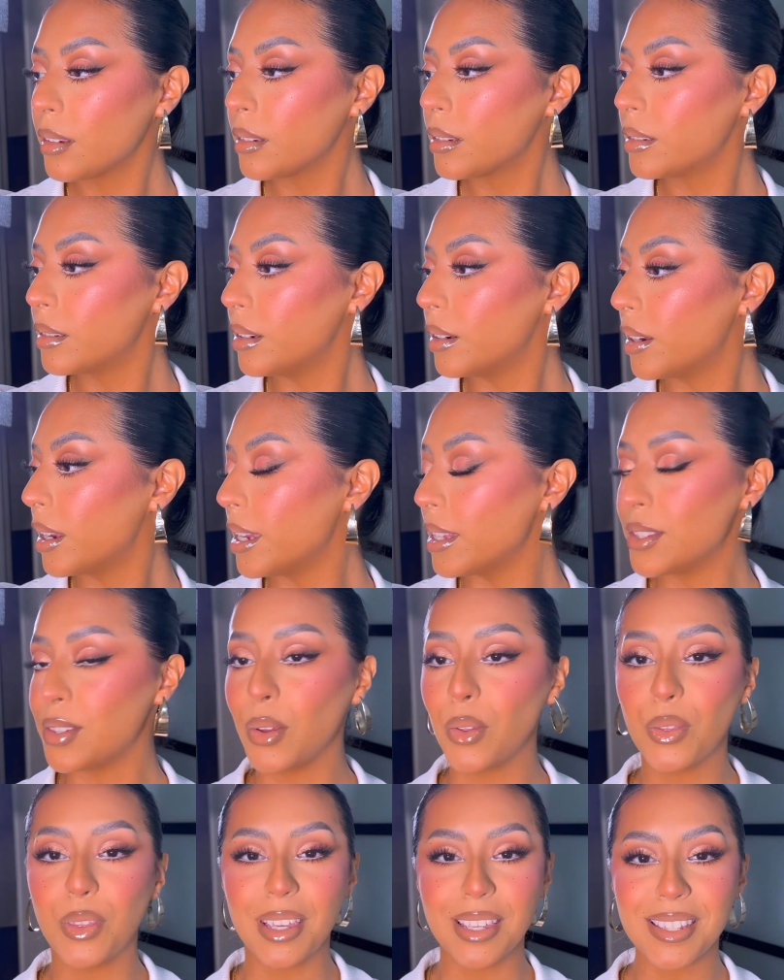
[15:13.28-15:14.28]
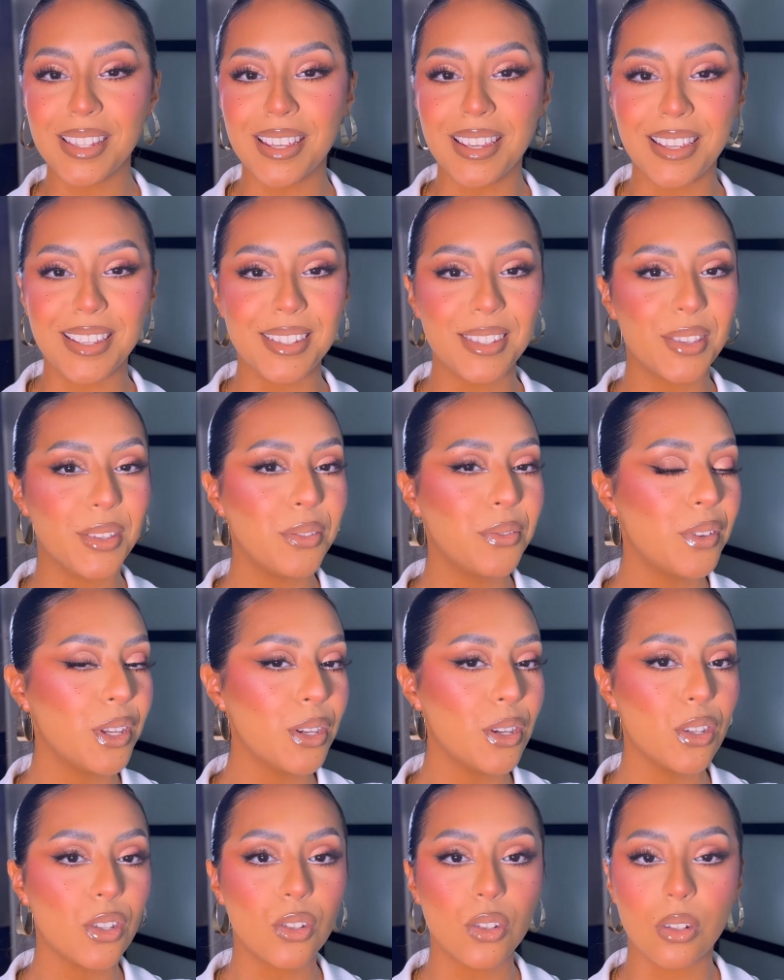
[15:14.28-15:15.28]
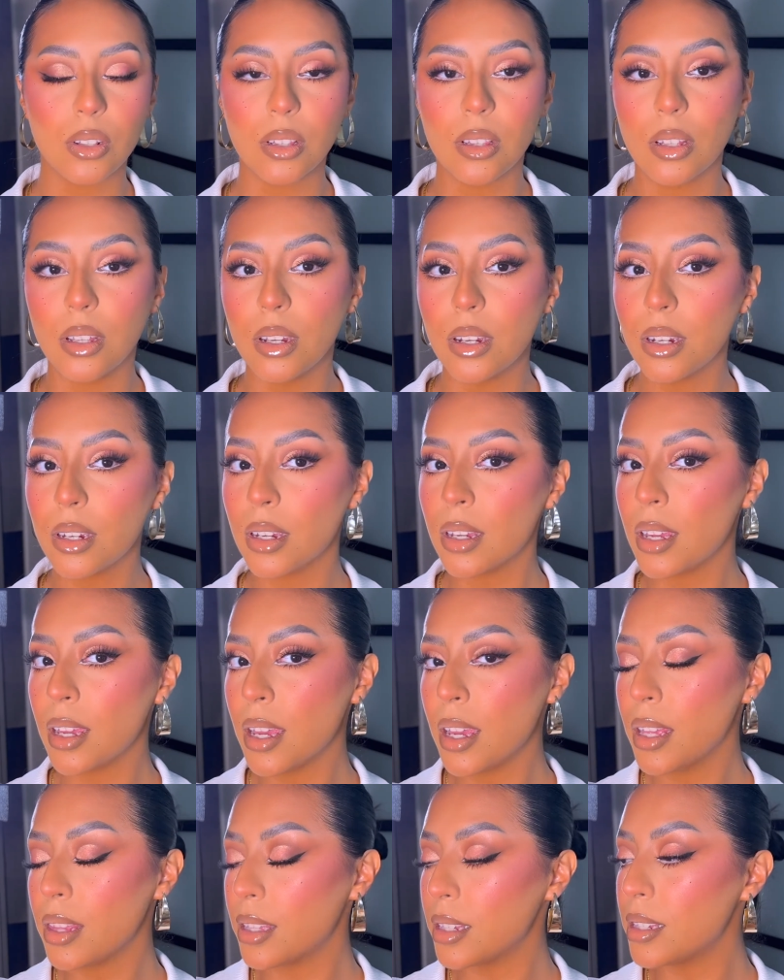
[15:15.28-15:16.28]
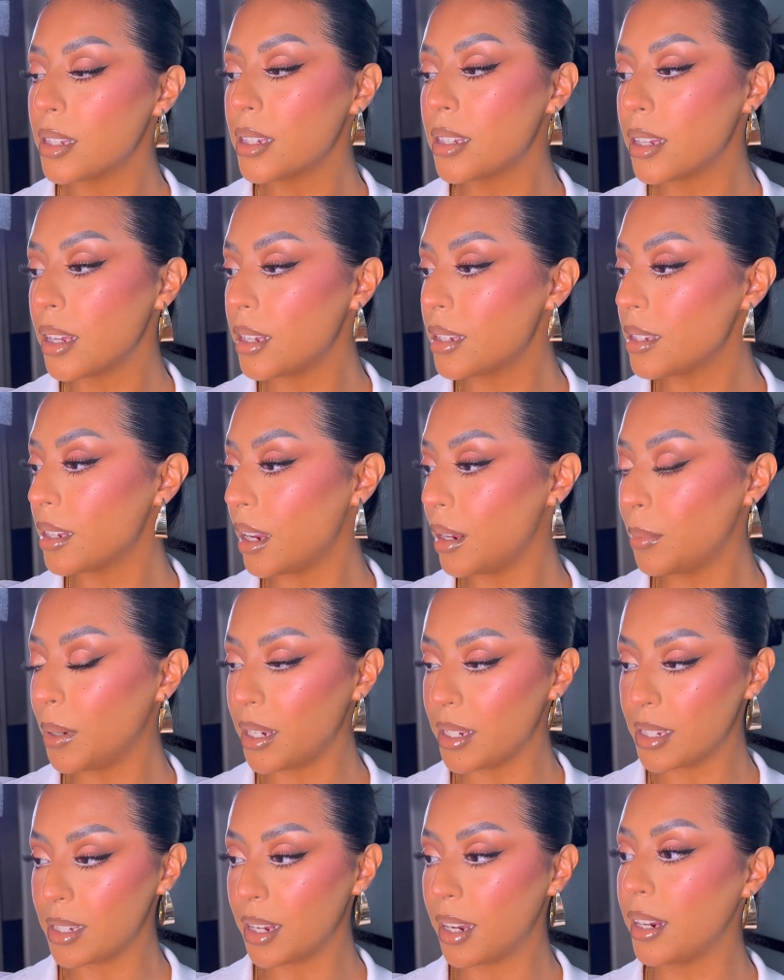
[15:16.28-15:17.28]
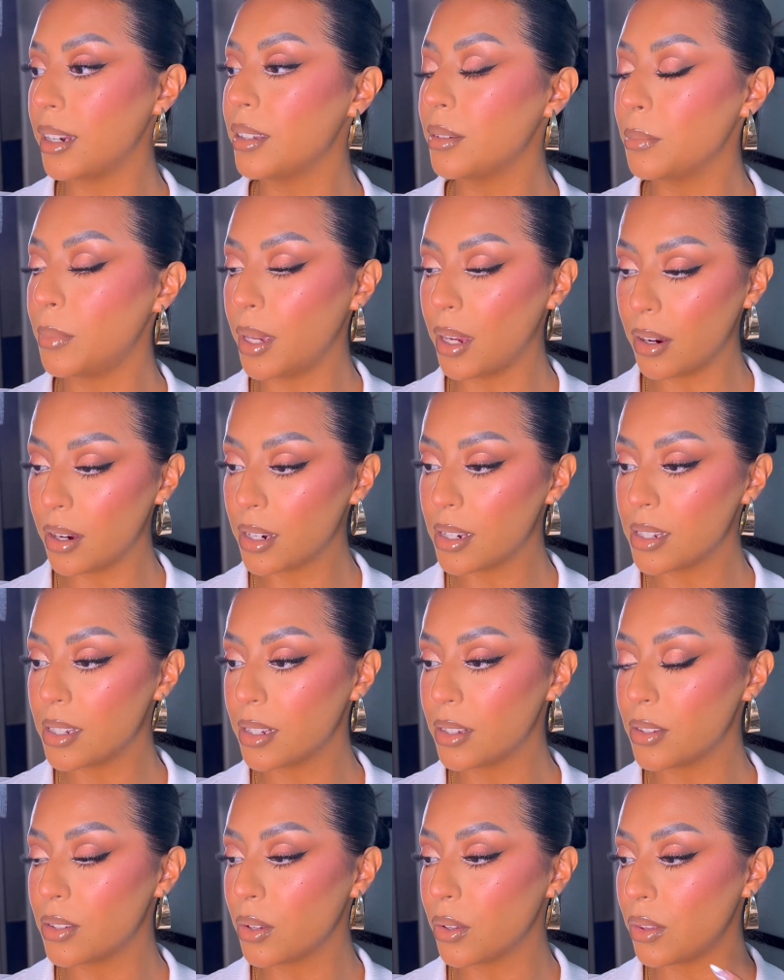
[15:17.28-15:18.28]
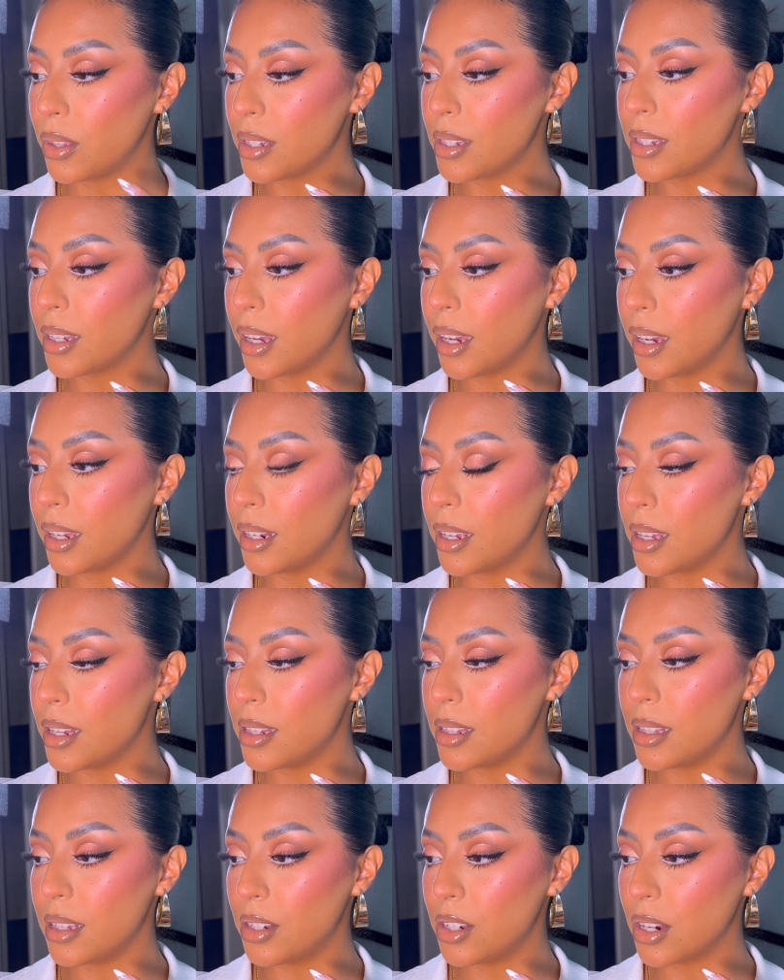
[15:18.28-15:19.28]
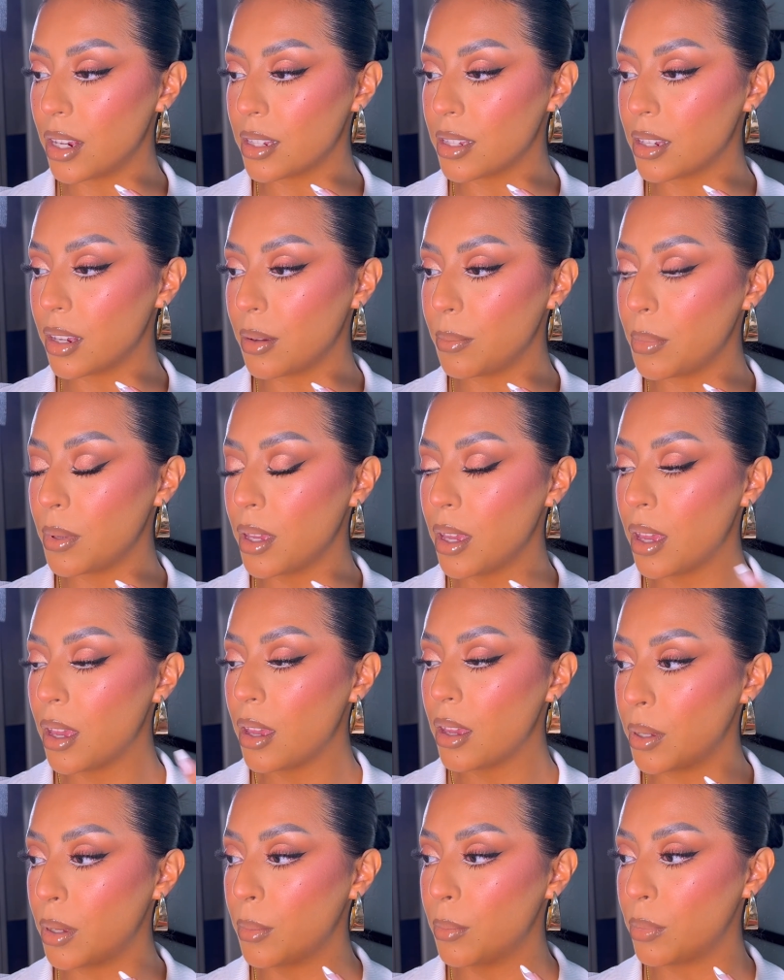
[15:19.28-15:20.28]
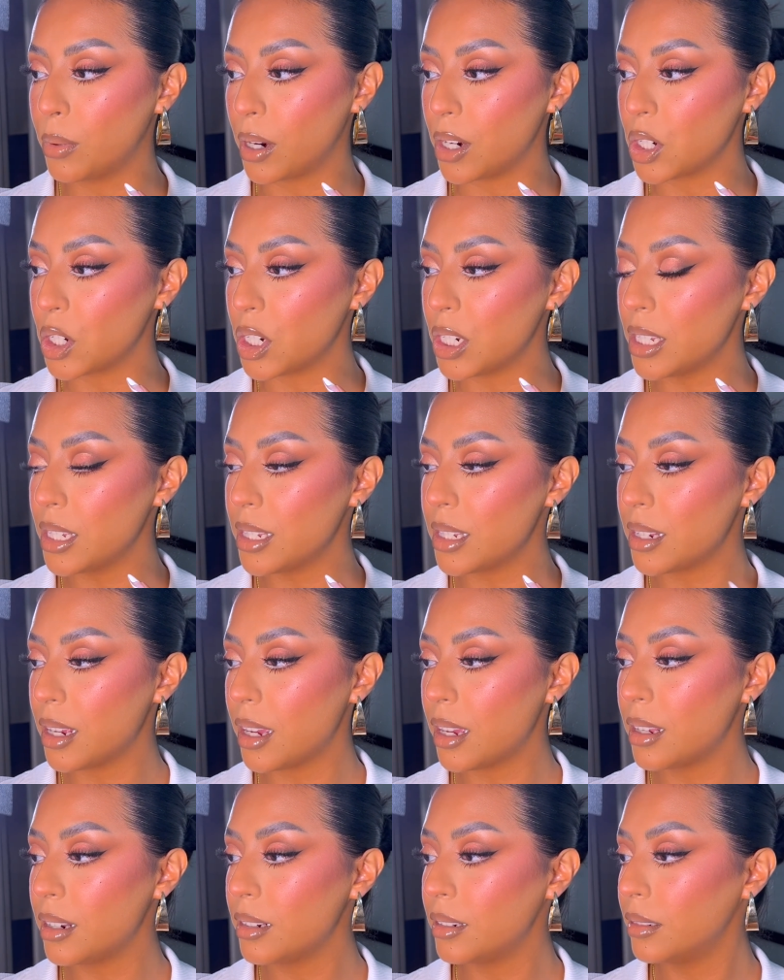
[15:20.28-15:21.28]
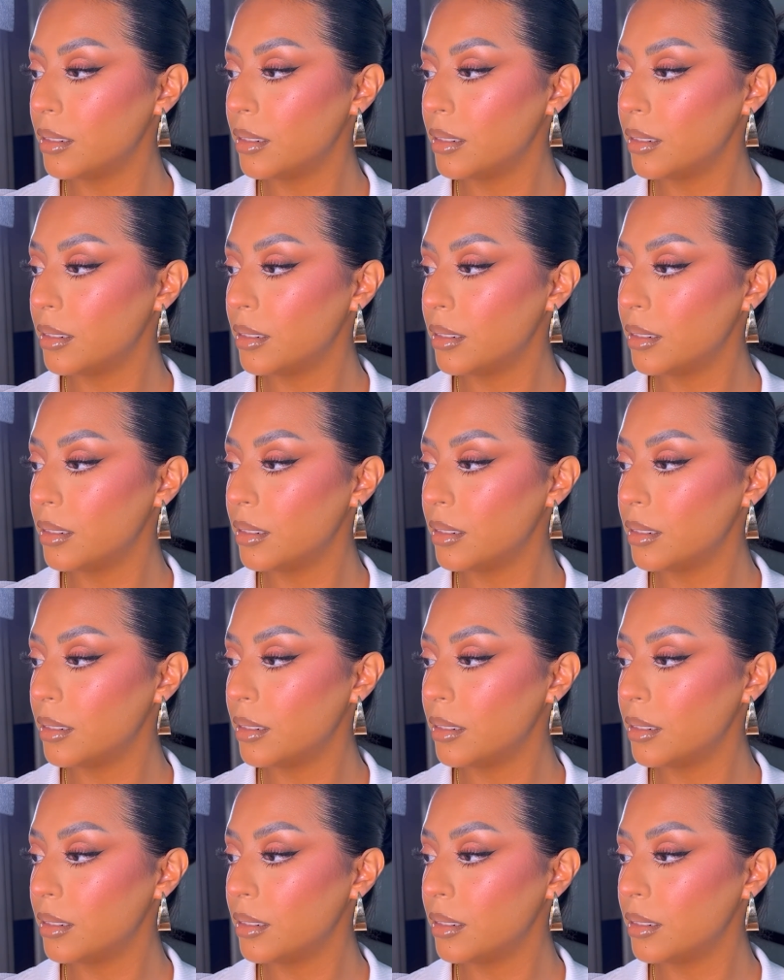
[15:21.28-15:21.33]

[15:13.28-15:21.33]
Okay, so this is the finished look. This is a side-by-side comparison. So this side is the Jessup brushes set,